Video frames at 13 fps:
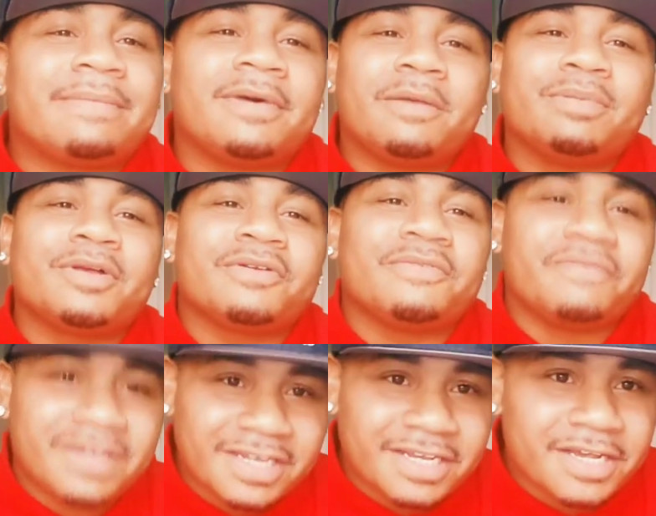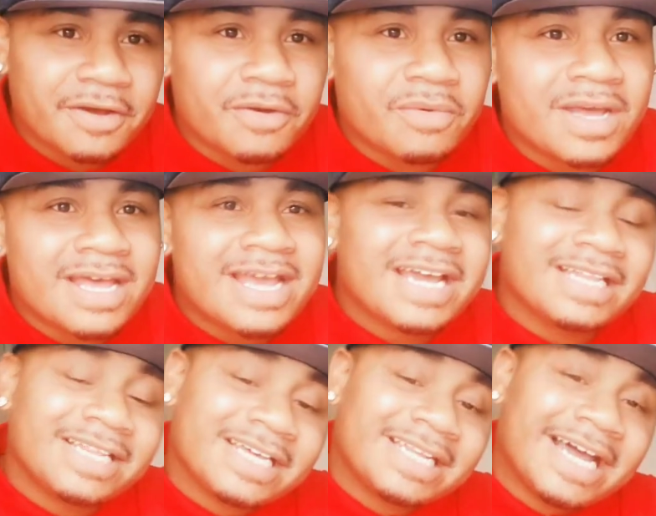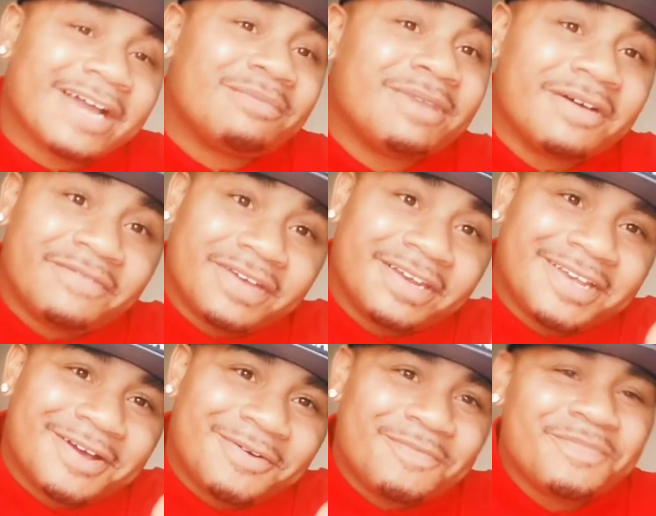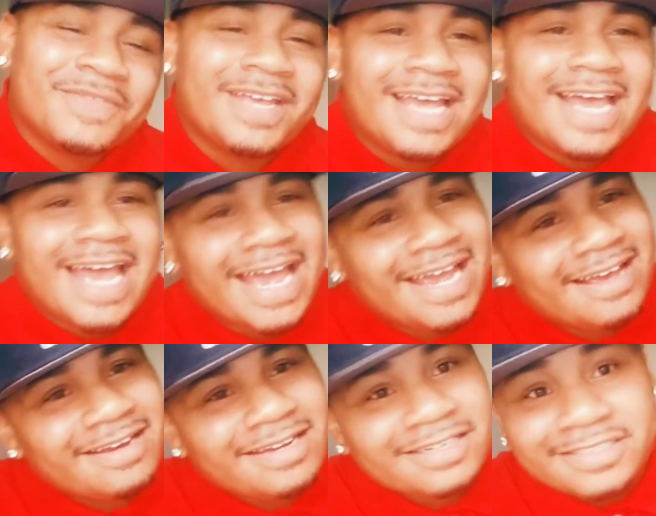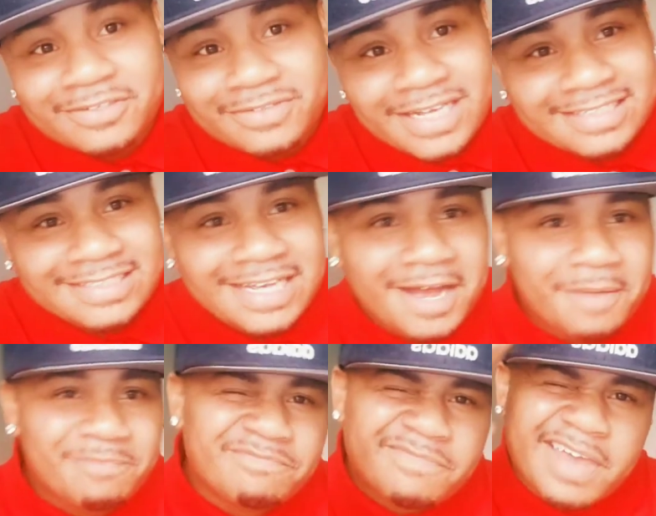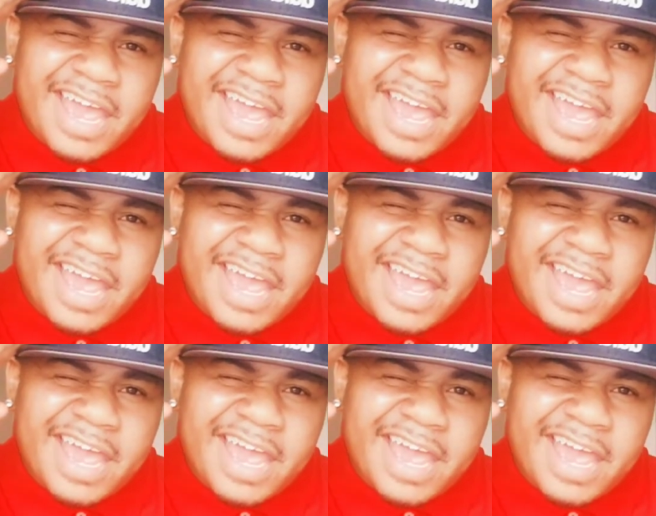time I upload a video. Click like on my video. And until next time,